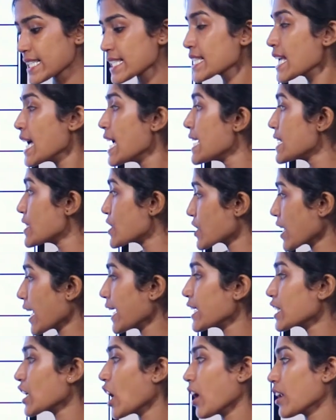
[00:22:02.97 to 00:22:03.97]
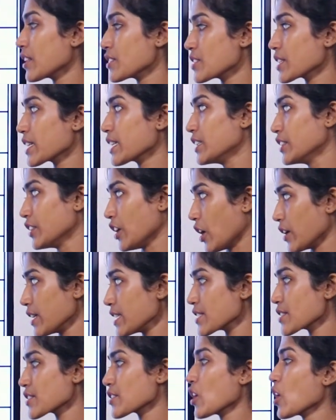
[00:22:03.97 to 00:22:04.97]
is psychological noise.